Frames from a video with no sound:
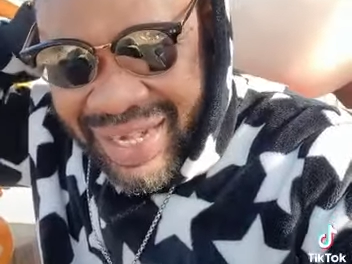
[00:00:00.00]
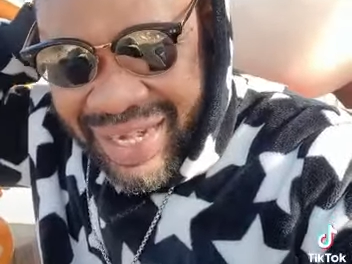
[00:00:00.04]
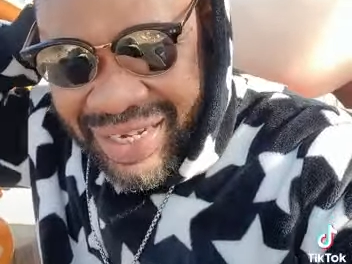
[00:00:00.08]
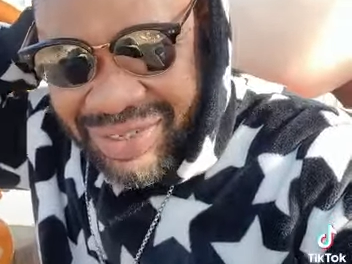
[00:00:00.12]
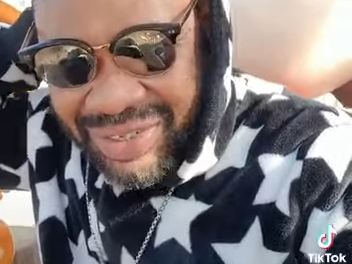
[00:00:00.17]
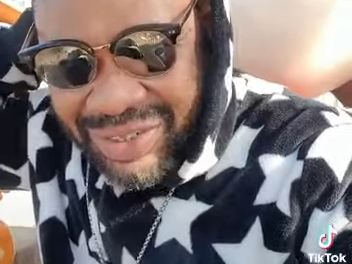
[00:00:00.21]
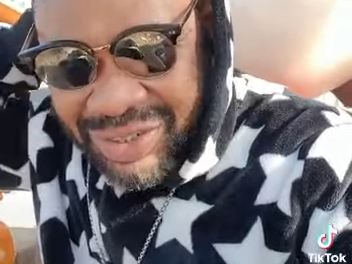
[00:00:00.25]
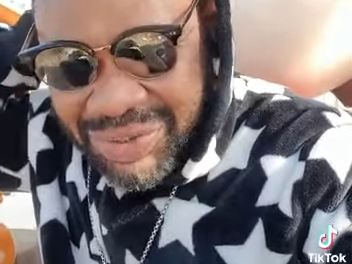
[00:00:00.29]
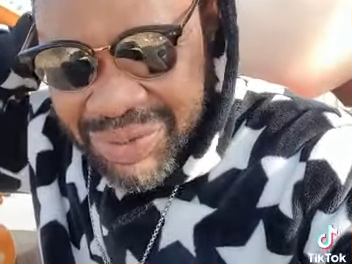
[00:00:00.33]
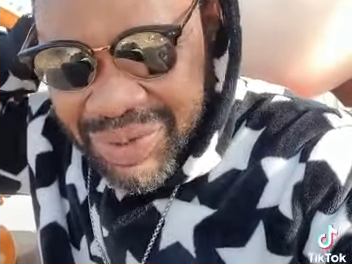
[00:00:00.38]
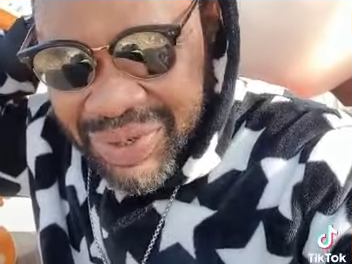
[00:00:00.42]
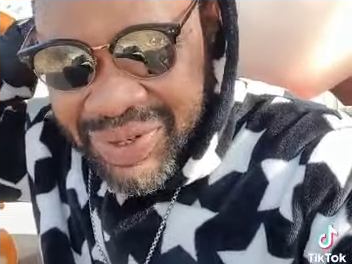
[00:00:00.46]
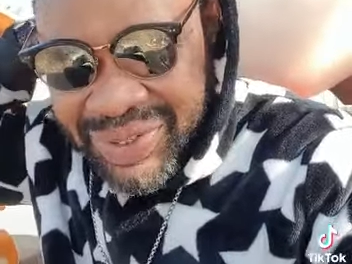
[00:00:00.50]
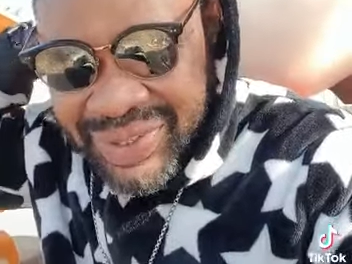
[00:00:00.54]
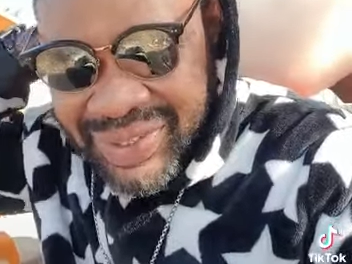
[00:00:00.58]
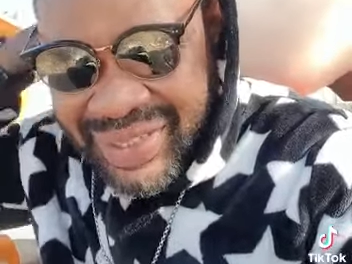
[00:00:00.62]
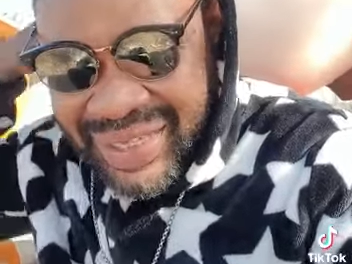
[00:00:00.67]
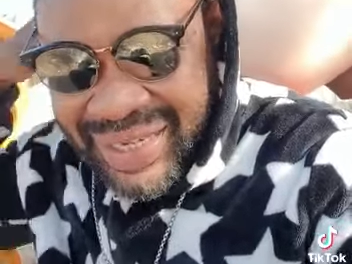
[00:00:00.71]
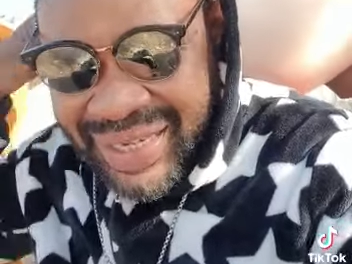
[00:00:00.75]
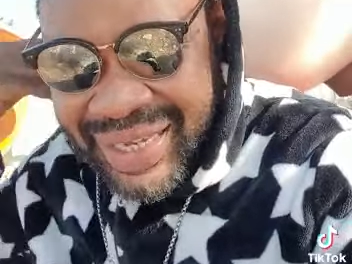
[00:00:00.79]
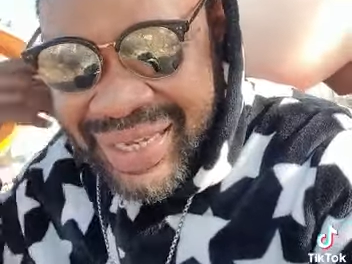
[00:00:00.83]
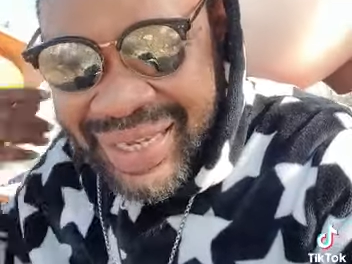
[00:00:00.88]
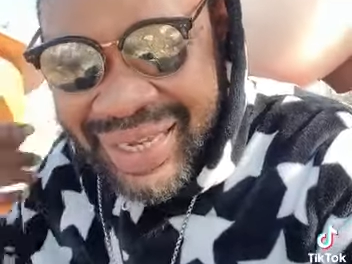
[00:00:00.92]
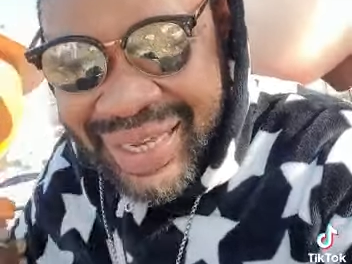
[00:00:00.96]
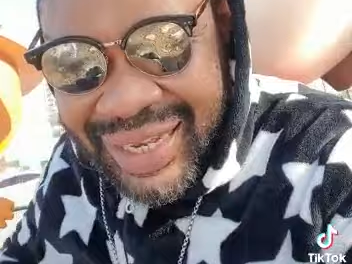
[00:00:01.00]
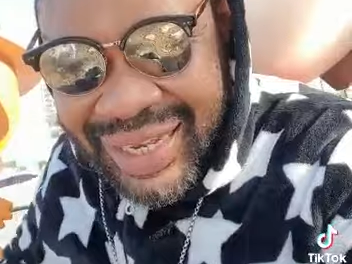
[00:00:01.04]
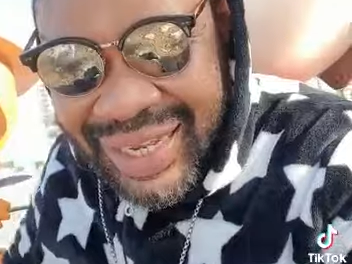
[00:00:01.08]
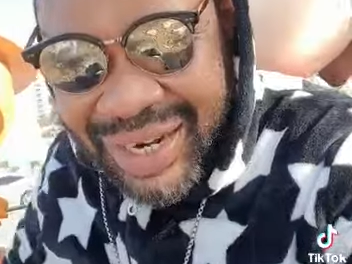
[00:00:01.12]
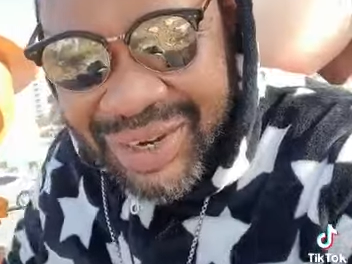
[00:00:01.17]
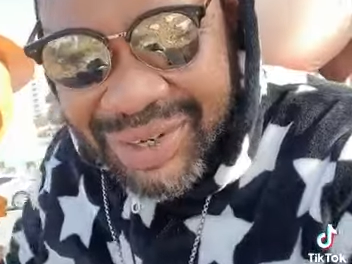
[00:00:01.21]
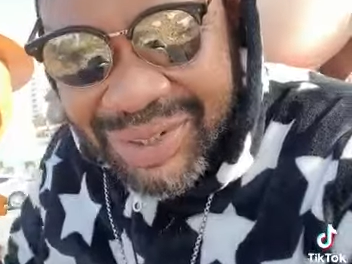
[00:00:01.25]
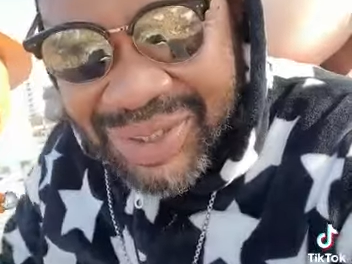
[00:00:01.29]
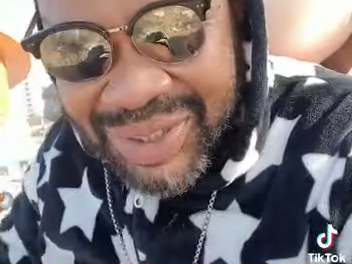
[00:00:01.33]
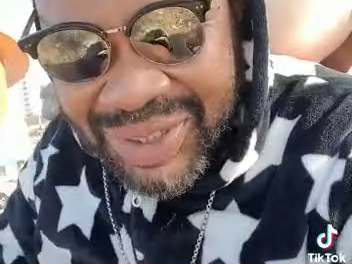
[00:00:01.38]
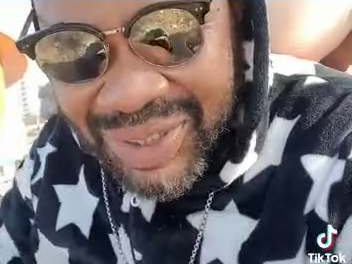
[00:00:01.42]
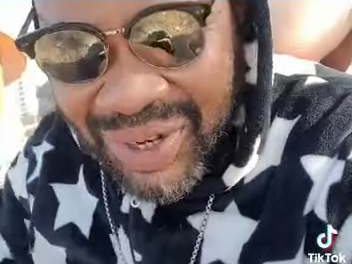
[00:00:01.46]
I just want to sing a
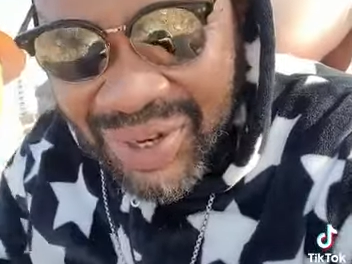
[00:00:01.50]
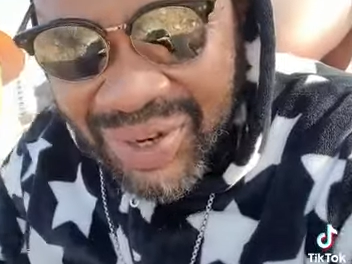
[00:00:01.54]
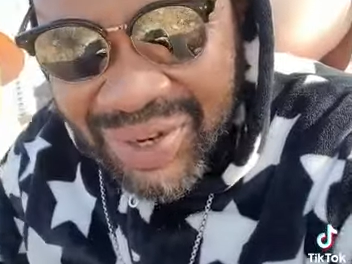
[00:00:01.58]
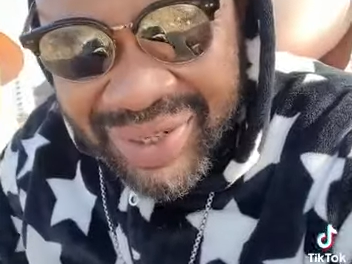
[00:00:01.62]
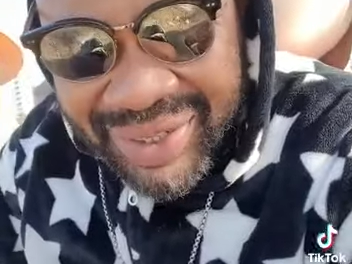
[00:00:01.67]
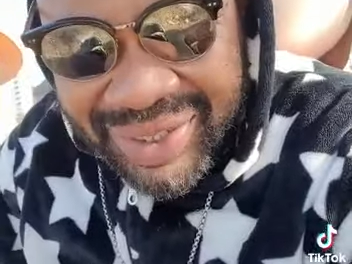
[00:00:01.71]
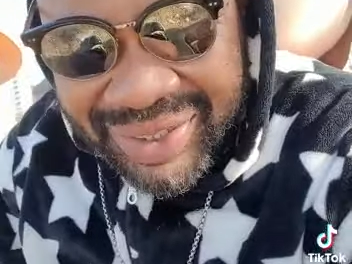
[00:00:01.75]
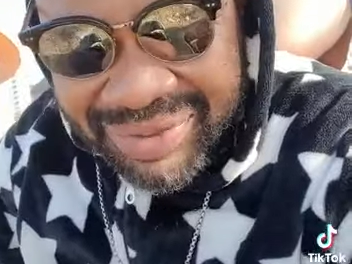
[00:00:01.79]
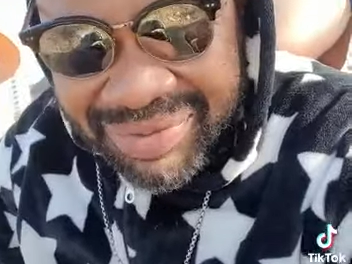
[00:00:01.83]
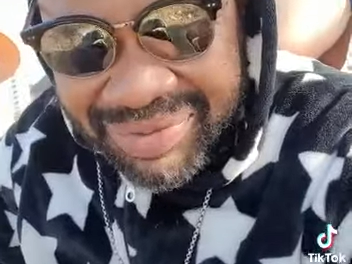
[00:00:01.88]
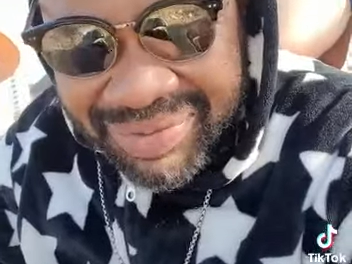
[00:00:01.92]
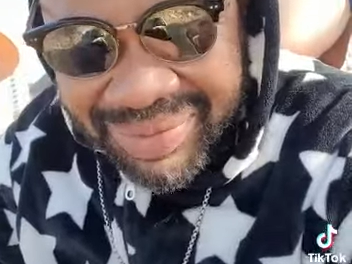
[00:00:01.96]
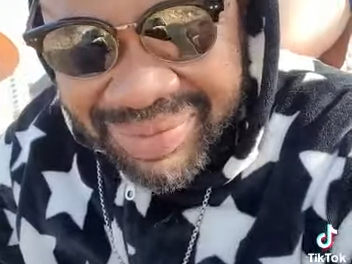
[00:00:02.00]
little song